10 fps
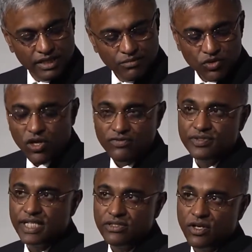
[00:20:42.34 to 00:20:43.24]
More
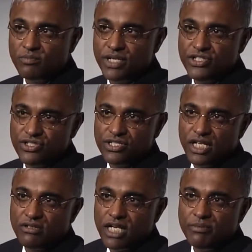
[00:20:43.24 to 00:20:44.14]
often than not, patients are
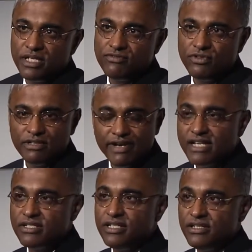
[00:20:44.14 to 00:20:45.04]
now coming fully
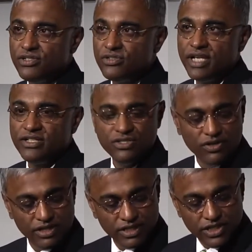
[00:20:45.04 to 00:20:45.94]
vaccinated, so that's
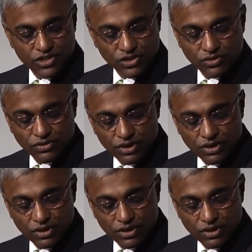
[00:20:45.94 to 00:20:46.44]
not an issue.